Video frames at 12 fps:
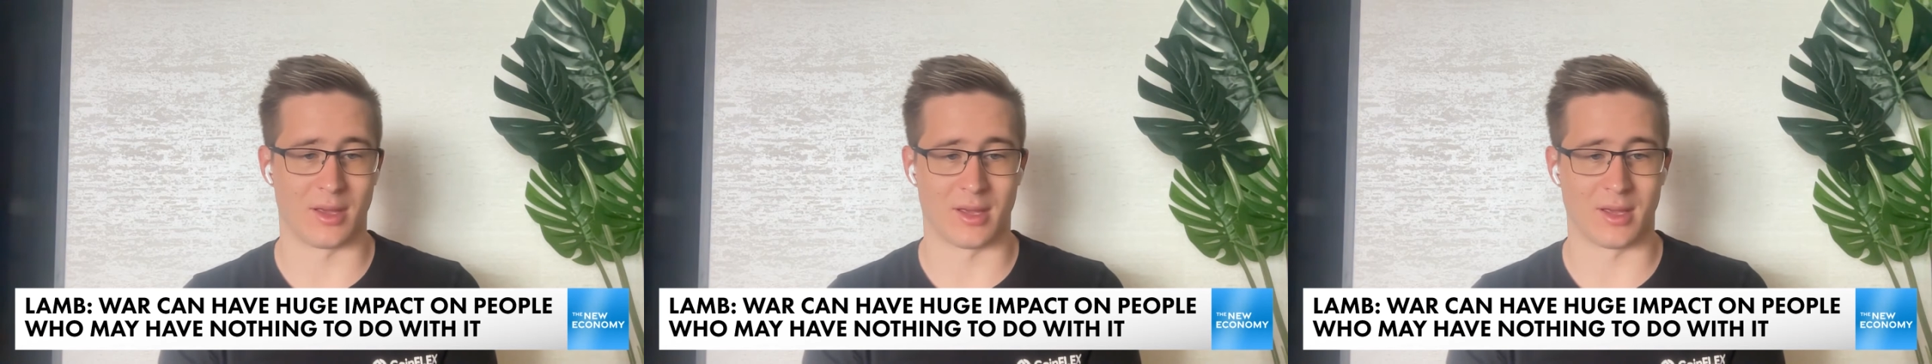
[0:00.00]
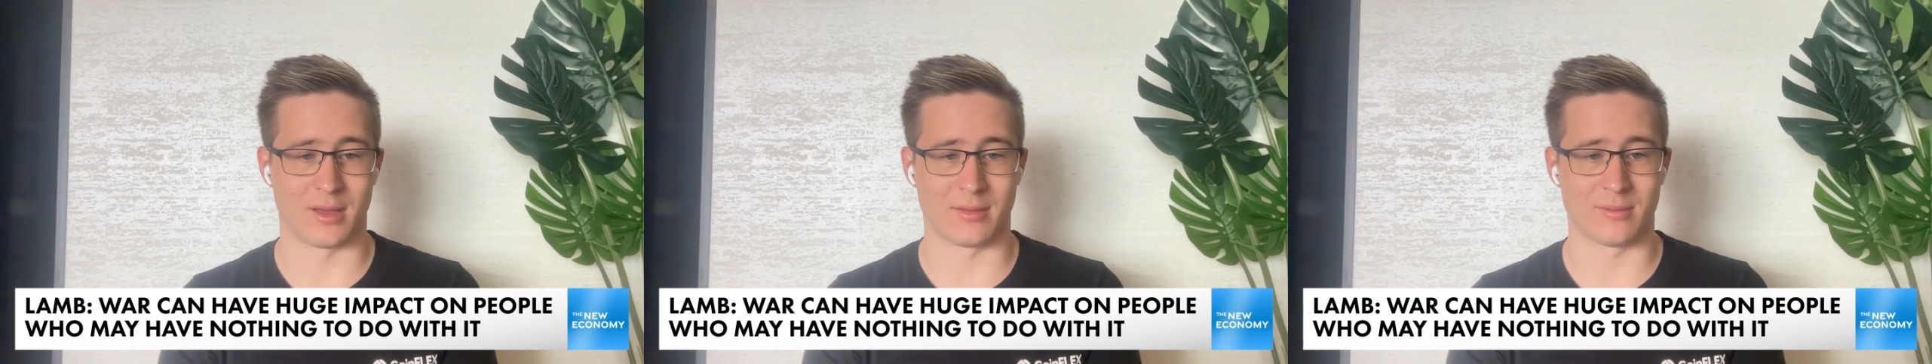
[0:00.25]

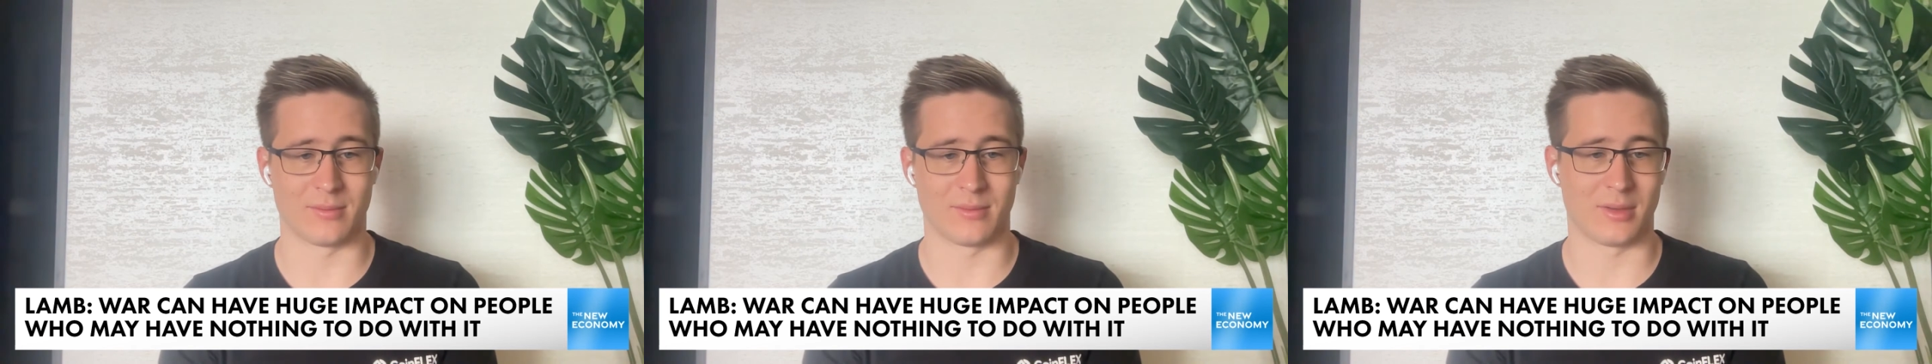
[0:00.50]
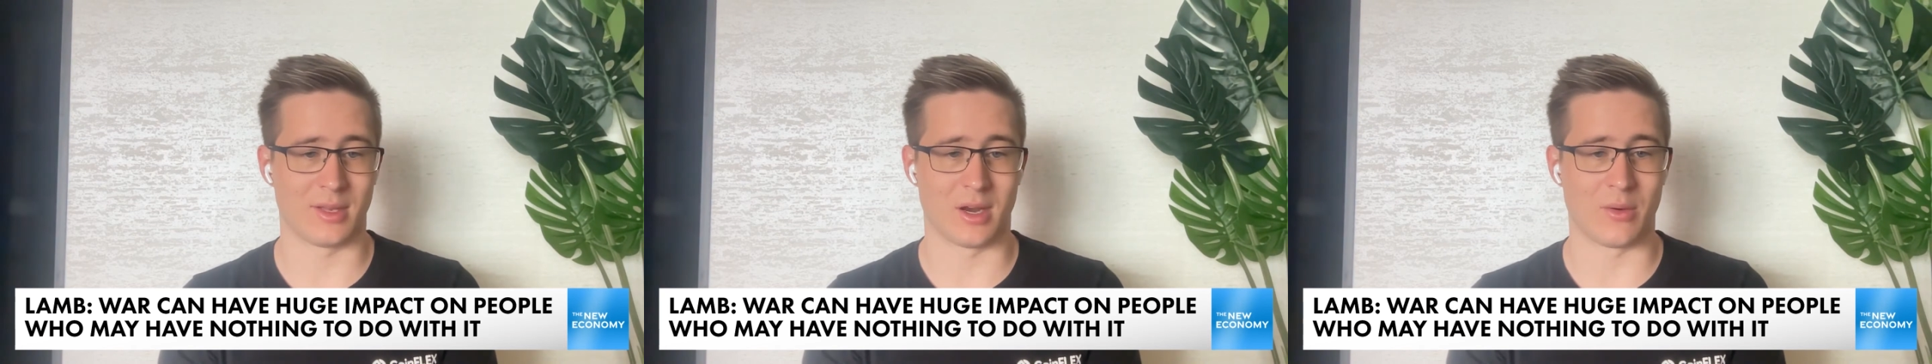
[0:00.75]

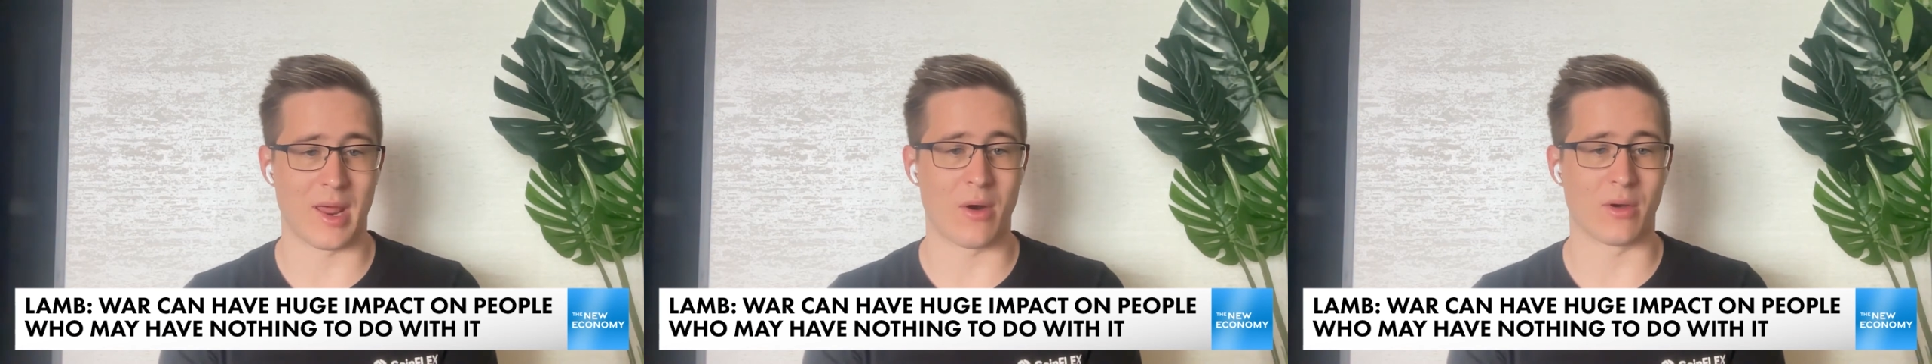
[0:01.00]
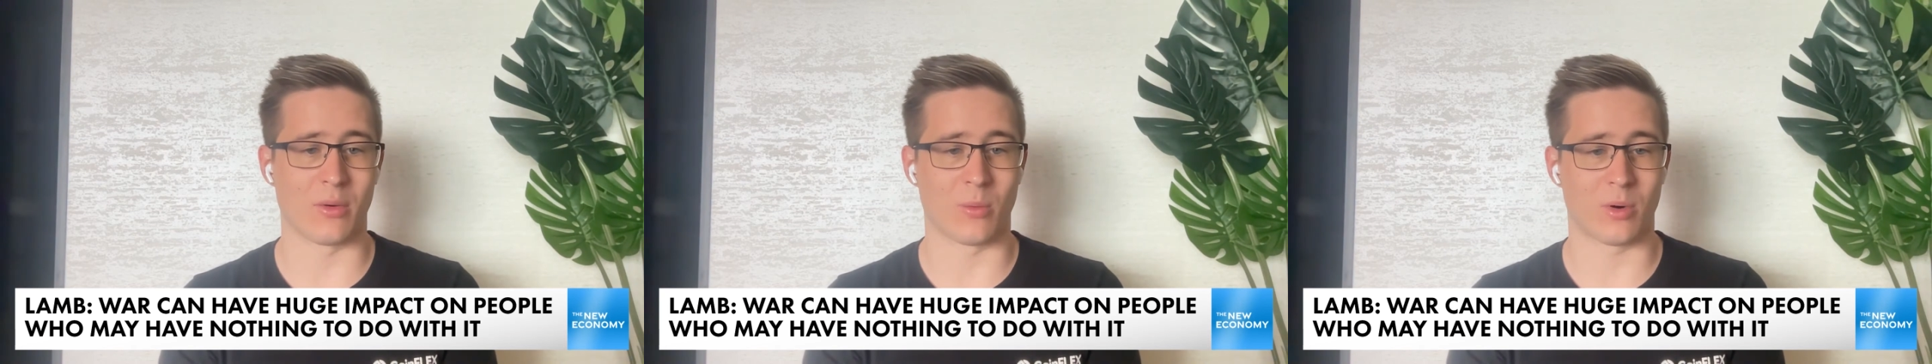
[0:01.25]

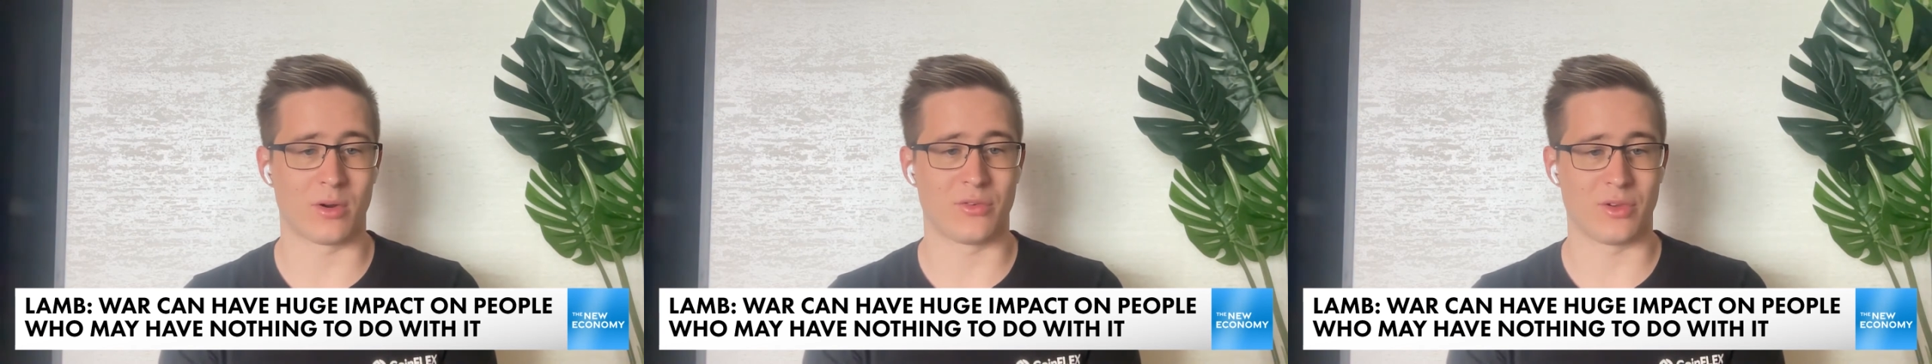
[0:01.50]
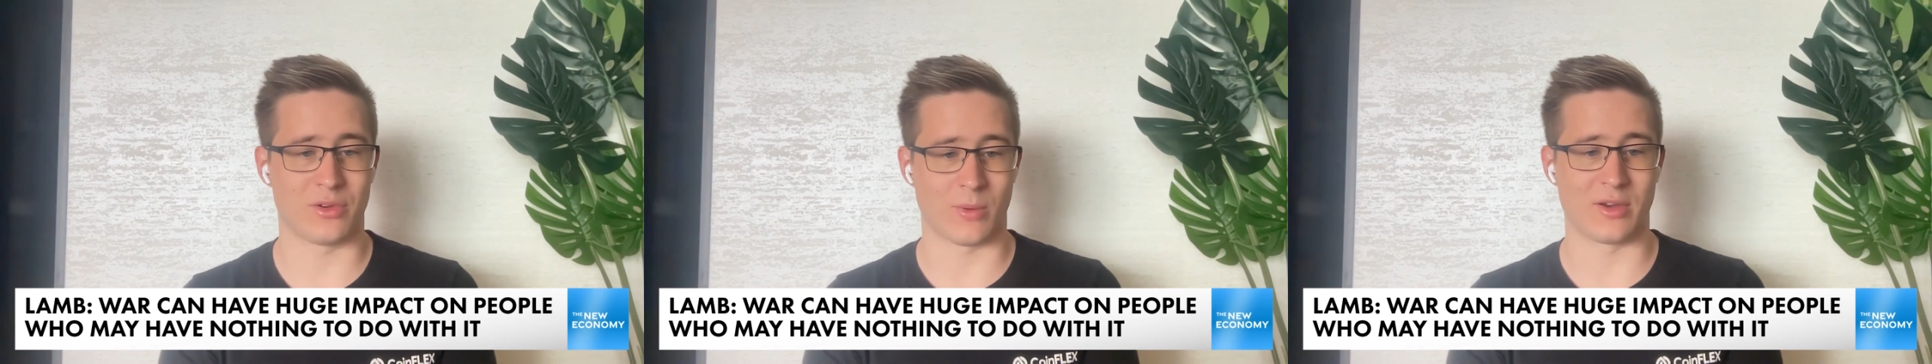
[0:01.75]
now in a
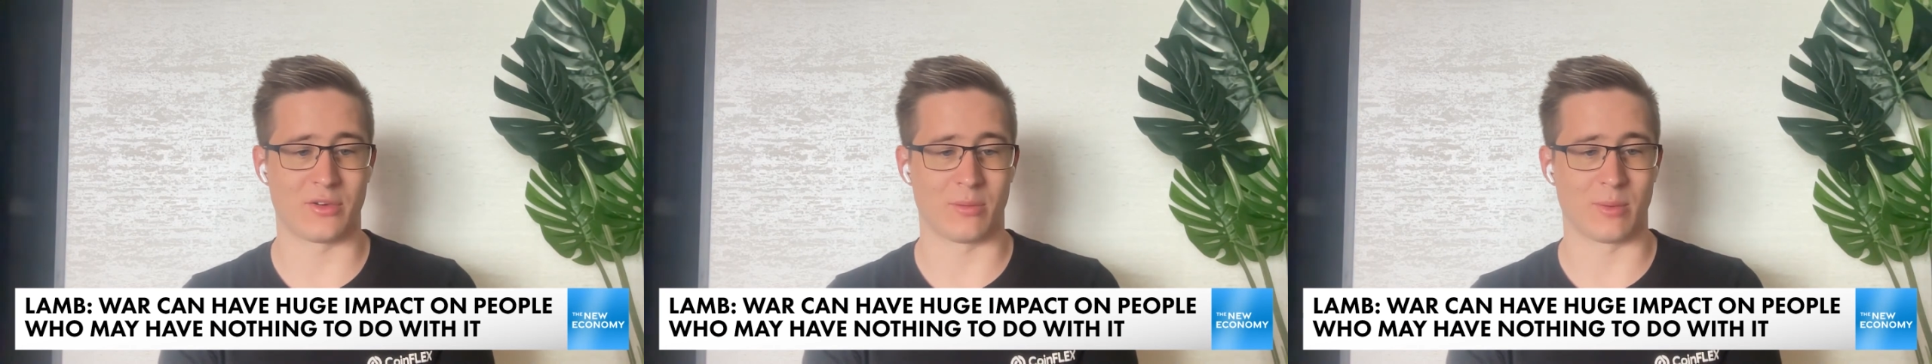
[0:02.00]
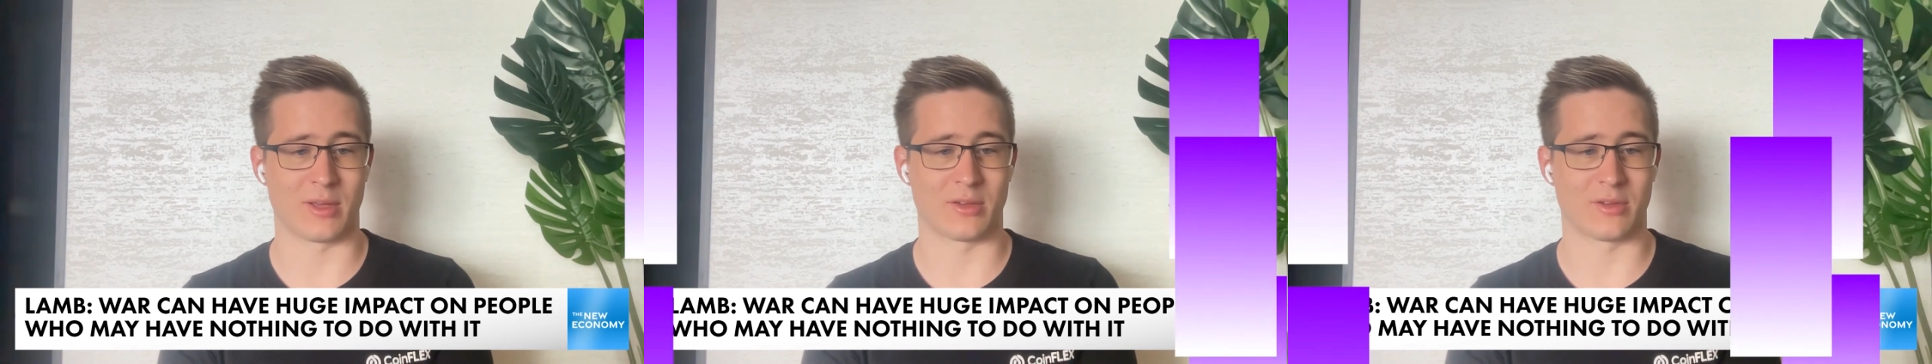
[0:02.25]
worse
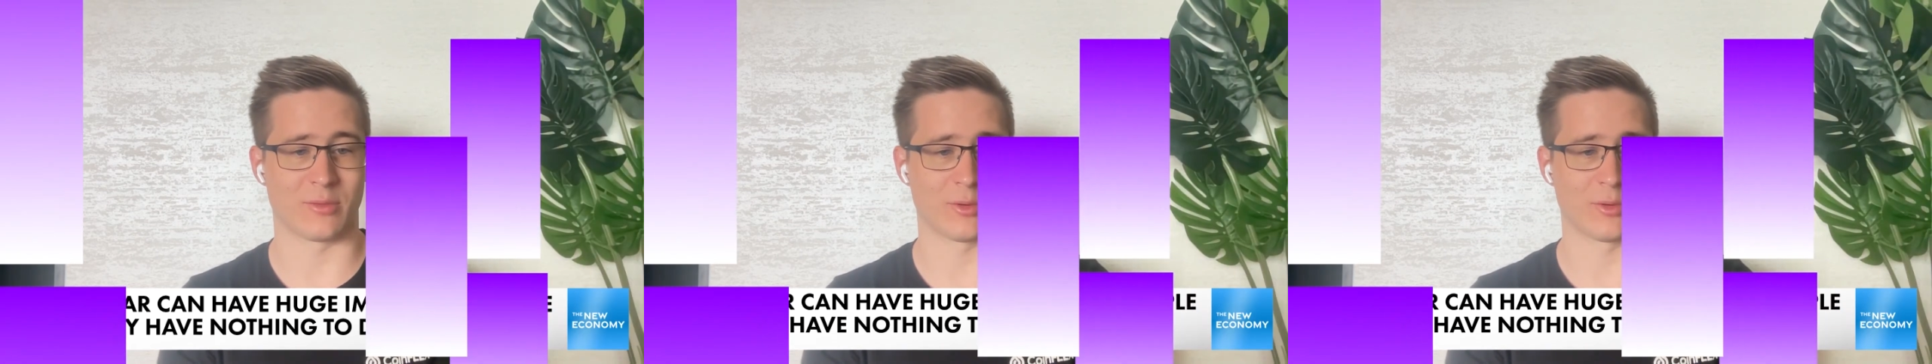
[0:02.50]
situation because of